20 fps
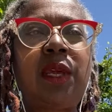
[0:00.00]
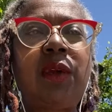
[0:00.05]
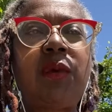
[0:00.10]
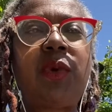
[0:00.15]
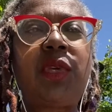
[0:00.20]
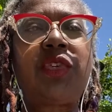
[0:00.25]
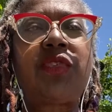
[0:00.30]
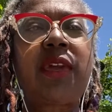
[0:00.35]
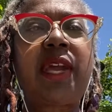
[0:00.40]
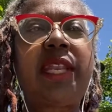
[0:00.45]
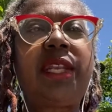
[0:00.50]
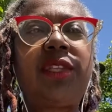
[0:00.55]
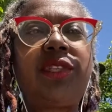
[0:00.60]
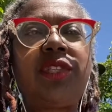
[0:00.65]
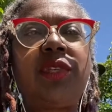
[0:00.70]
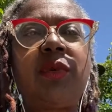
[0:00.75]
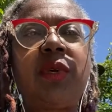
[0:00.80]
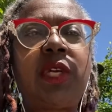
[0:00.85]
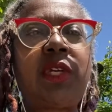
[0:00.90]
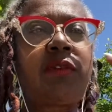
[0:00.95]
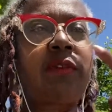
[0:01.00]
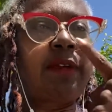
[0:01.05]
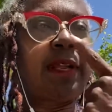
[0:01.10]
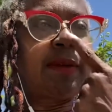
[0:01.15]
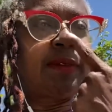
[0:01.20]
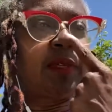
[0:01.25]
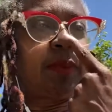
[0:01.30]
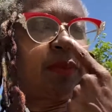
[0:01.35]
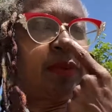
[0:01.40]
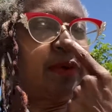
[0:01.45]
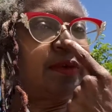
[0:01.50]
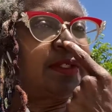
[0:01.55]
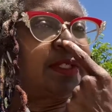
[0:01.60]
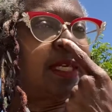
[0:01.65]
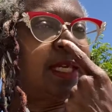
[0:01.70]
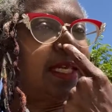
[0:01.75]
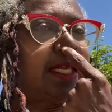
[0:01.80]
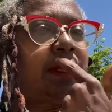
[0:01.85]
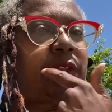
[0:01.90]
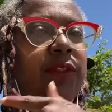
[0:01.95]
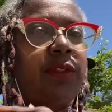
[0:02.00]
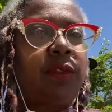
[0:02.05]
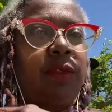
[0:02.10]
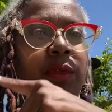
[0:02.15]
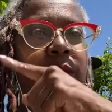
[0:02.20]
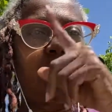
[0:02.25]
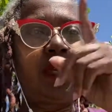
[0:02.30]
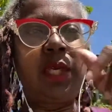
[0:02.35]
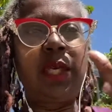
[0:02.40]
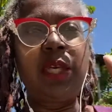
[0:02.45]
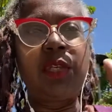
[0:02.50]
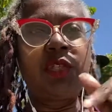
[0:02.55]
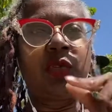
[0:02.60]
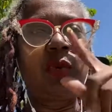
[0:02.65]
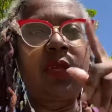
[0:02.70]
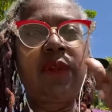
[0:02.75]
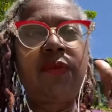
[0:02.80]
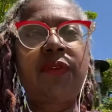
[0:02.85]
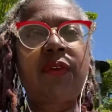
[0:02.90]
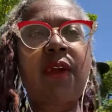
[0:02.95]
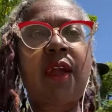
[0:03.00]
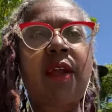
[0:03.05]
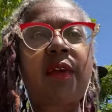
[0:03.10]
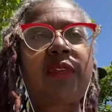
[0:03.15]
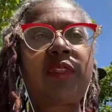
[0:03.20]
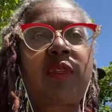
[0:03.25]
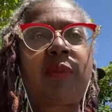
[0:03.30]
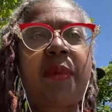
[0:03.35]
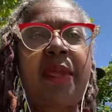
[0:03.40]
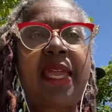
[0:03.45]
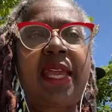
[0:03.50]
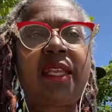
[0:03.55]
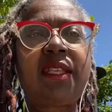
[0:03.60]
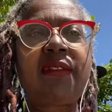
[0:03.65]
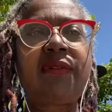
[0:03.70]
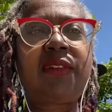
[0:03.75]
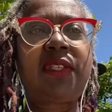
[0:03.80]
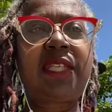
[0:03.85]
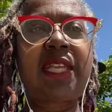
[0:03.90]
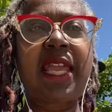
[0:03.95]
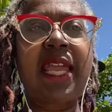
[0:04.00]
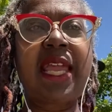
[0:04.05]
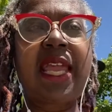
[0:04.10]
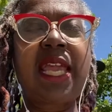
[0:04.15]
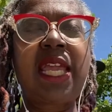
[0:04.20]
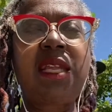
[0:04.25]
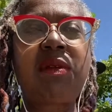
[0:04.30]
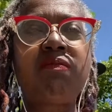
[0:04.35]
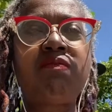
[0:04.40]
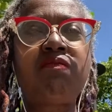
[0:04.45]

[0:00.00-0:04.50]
We're trying to do 100 grams of protein in a 24-hour span of the day.